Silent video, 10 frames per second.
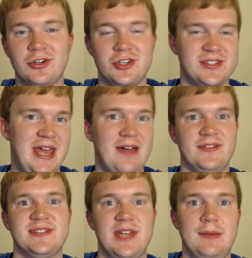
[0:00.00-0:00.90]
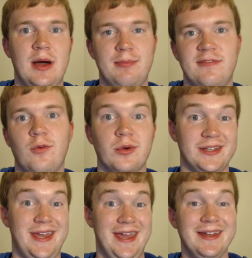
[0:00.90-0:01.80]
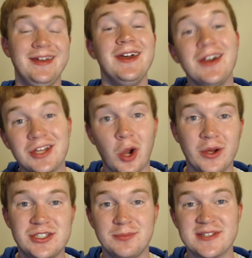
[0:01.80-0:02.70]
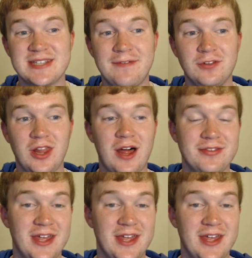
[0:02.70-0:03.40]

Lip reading: or just have a sub up before he can go into Blacephalon,